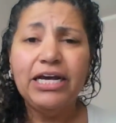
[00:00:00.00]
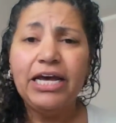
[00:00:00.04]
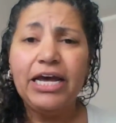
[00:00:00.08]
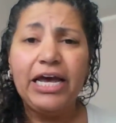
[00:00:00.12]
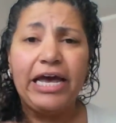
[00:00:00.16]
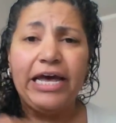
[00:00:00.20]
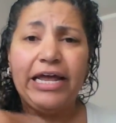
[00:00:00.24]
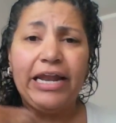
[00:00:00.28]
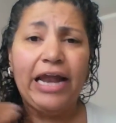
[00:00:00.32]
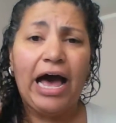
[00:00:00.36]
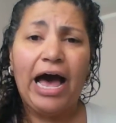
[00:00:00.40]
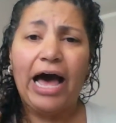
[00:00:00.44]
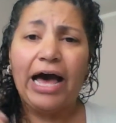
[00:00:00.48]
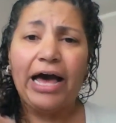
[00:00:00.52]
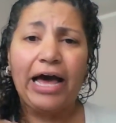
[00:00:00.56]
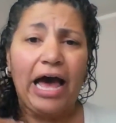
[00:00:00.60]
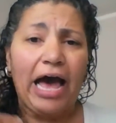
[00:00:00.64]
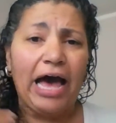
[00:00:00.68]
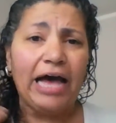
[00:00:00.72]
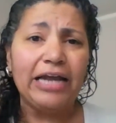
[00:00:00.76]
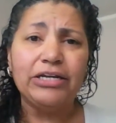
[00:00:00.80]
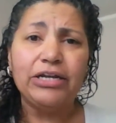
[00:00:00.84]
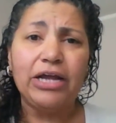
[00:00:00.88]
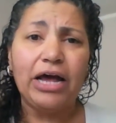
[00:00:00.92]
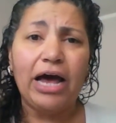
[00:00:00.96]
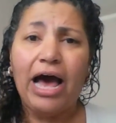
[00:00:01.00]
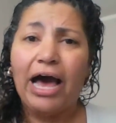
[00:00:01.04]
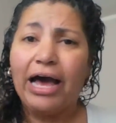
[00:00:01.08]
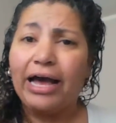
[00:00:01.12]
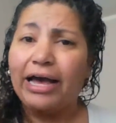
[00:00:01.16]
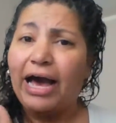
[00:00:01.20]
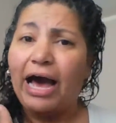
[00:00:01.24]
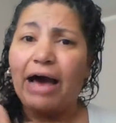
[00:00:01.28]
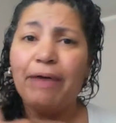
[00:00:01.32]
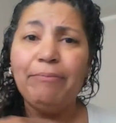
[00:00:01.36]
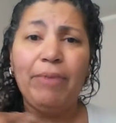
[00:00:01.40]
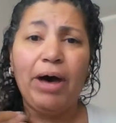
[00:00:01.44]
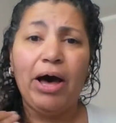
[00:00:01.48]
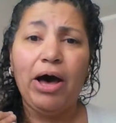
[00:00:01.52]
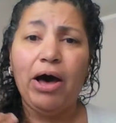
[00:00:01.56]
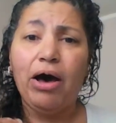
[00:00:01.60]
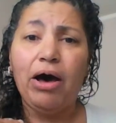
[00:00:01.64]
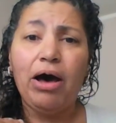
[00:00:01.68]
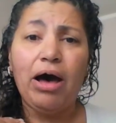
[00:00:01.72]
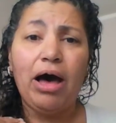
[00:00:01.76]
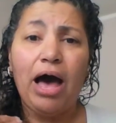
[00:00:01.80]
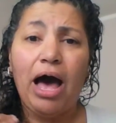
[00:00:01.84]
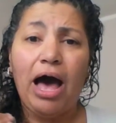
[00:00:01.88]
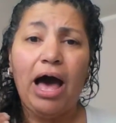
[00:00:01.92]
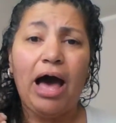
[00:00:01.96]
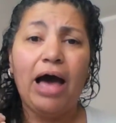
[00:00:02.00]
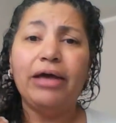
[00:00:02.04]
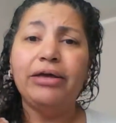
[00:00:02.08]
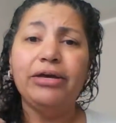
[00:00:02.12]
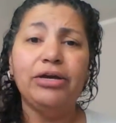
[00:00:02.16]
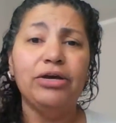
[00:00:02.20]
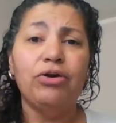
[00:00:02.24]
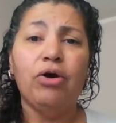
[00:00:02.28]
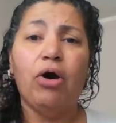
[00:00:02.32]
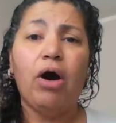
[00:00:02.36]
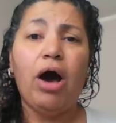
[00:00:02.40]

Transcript: And I, I, I got my, you know,